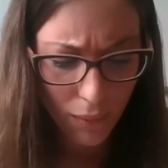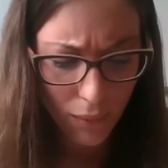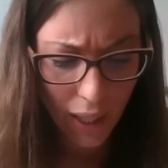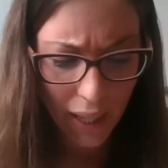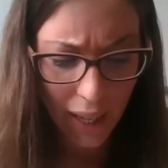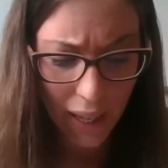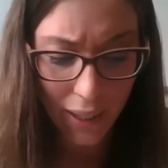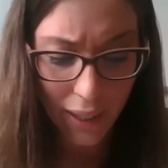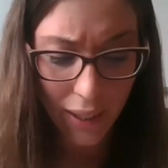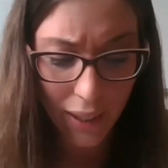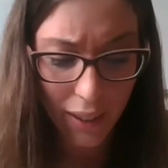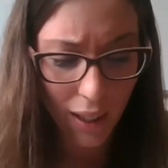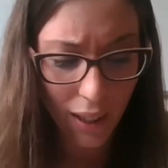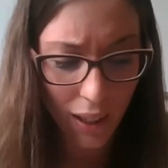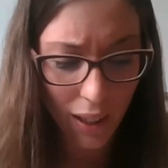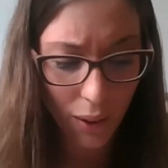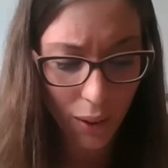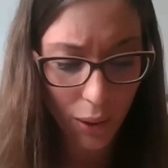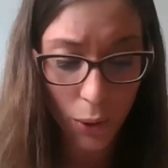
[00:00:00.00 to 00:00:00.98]
and
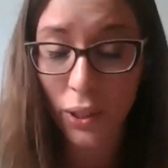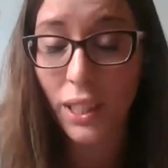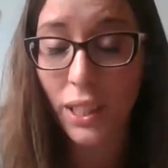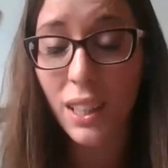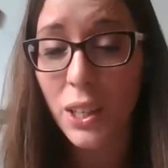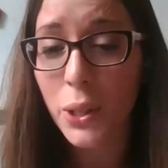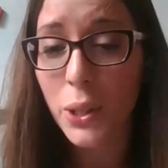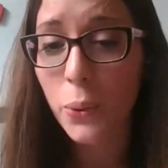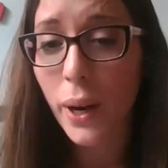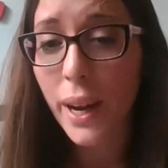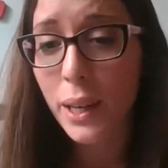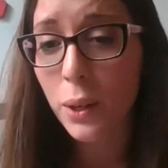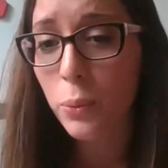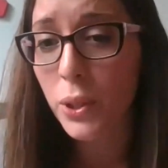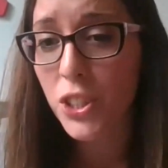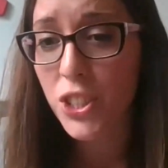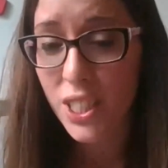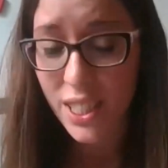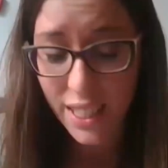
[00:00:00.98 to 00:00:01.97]
including the UN,
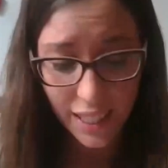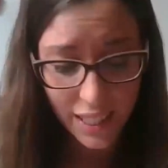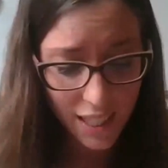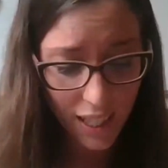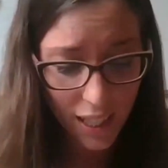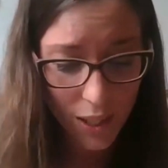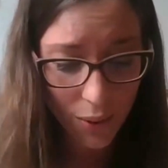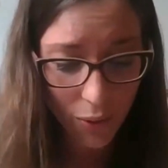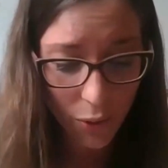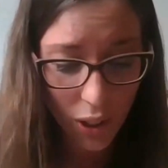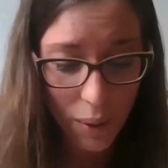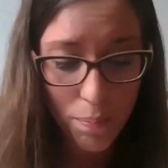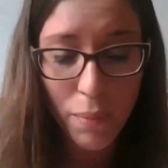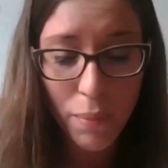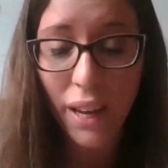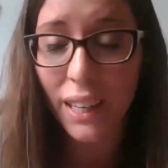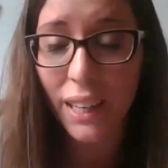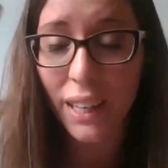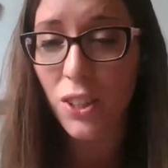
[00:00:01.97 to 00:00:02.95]
which successfully
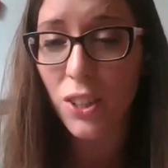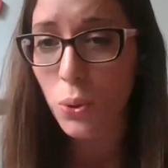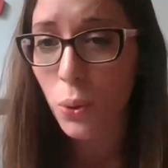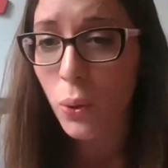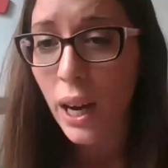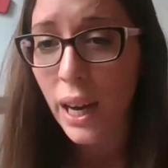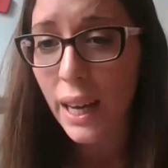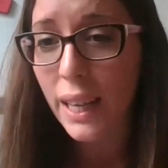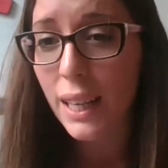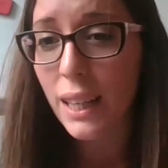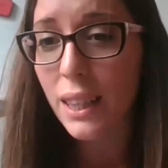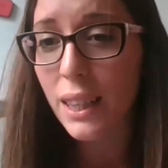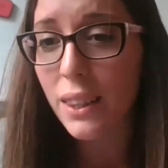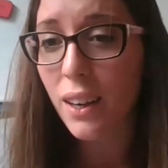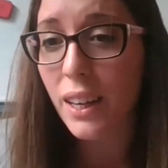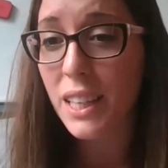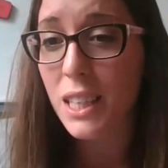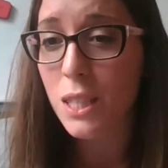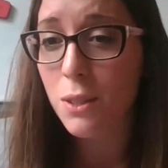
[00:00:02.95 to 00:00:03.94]
managed to hold
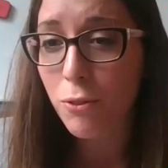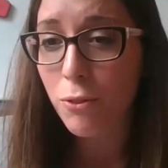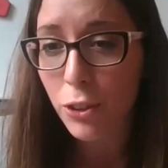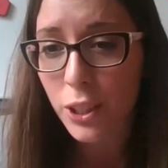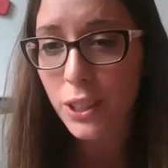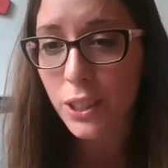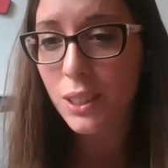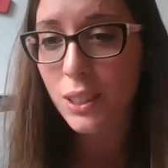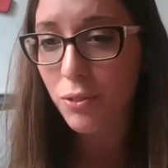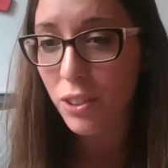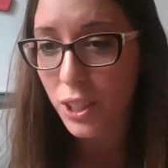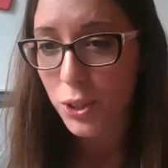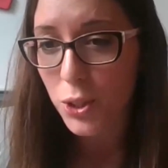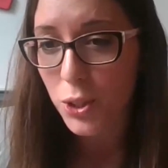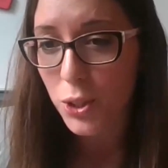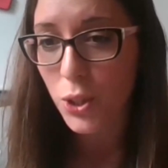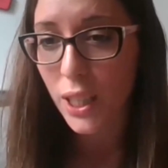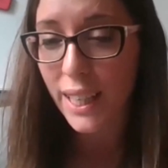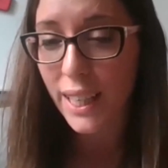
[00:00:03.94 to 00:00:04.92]
its first
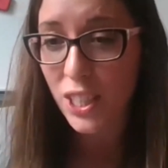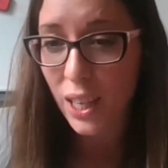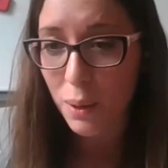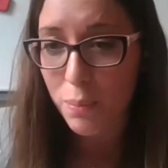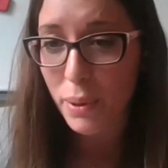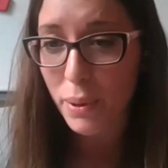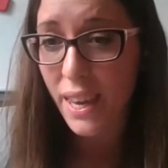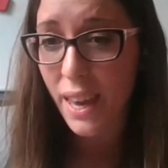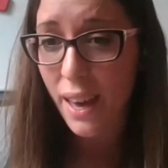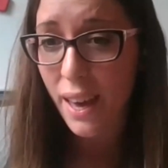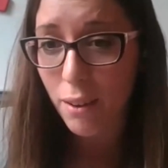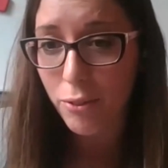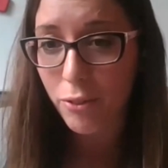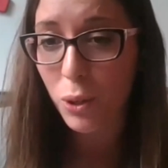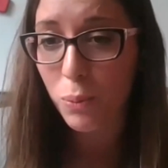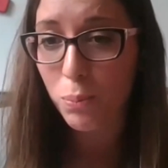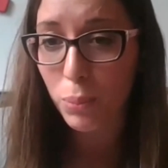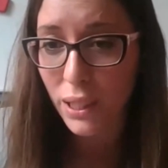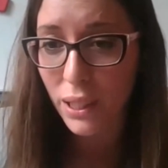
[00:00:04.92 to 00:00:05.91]
virtual HLPF
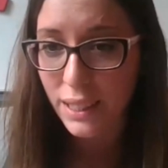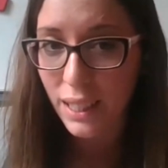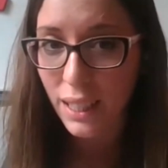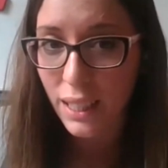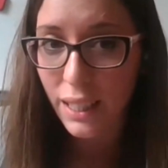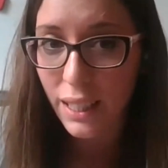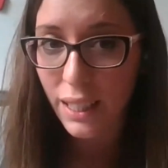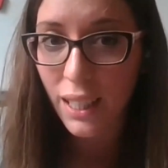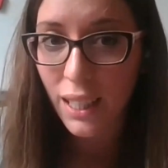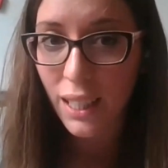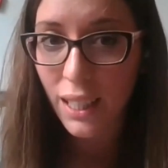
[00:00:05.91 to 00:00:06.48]
completely